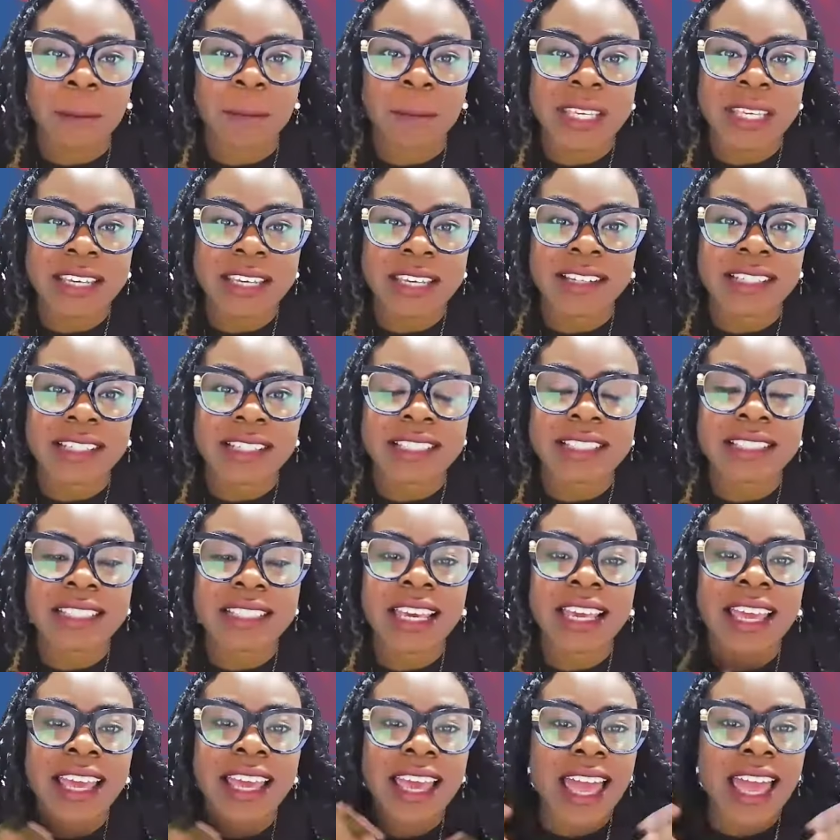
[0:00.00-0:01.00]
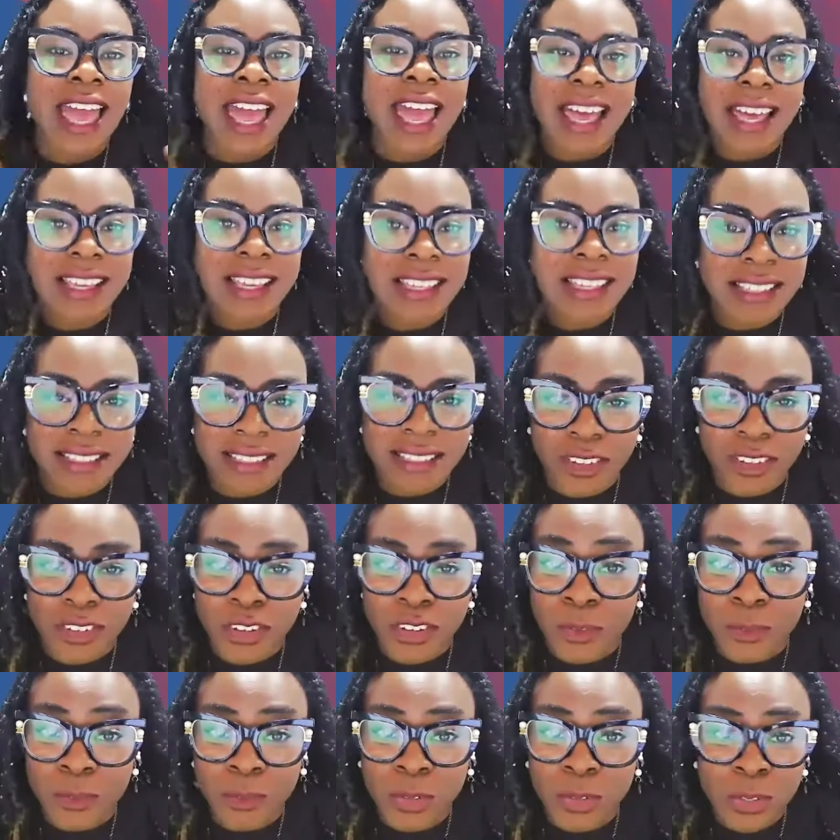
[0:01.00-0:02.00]
Because as
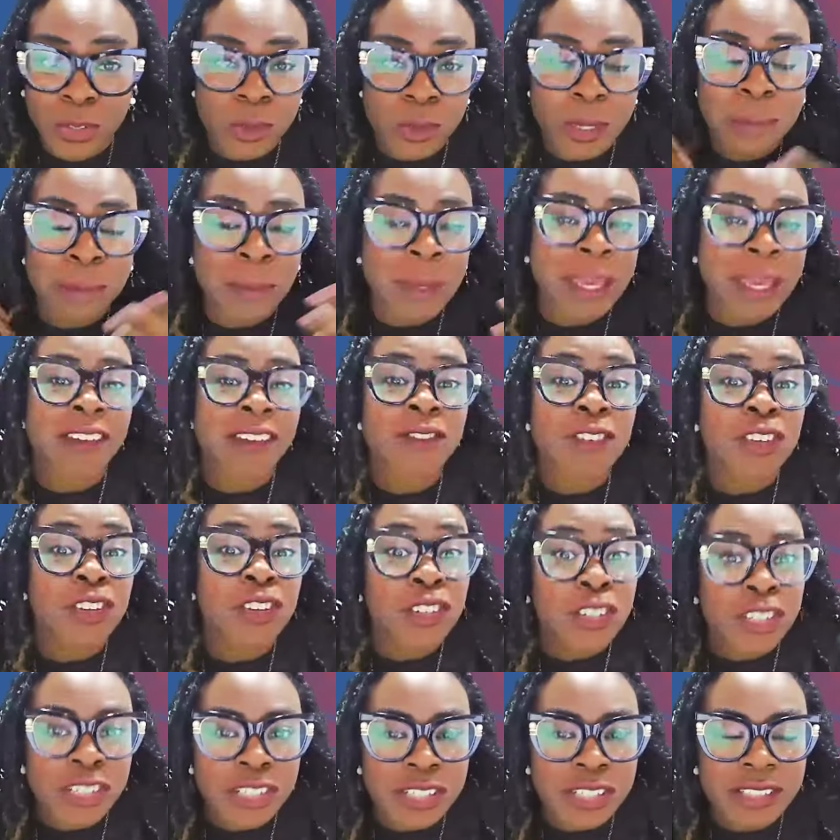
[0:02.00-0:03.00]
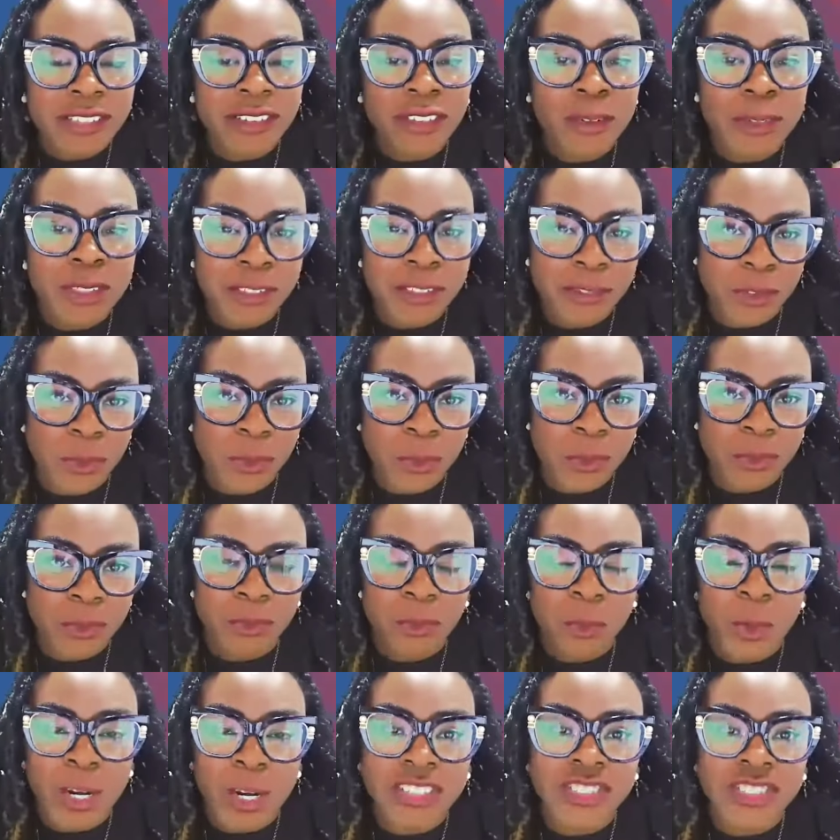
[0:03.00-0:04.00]
you may have learned, those of you
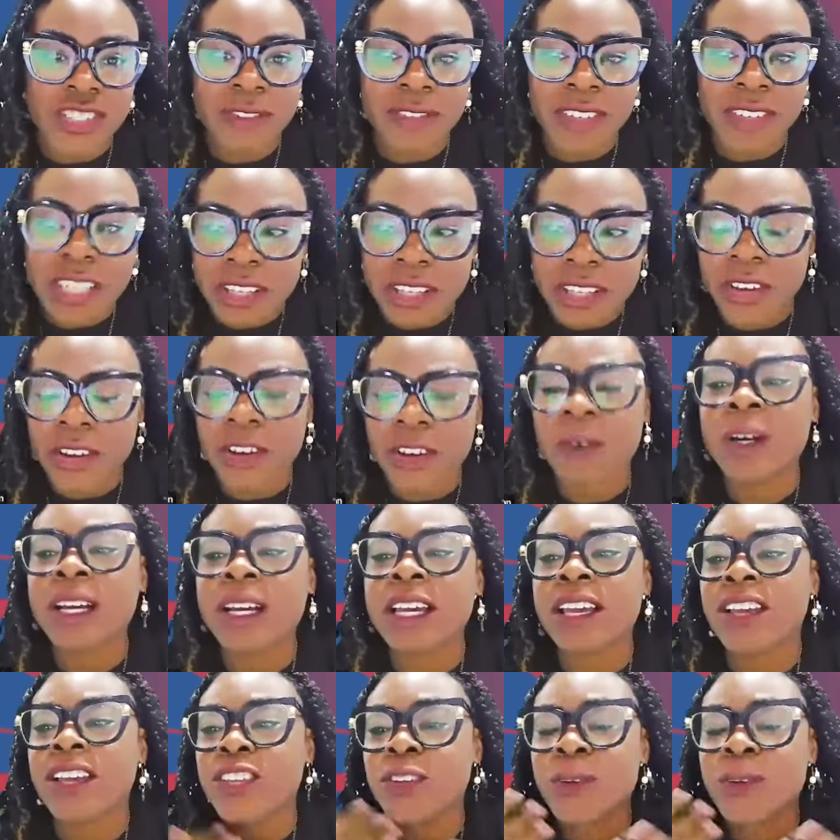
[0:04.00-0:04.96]
who've watched the video,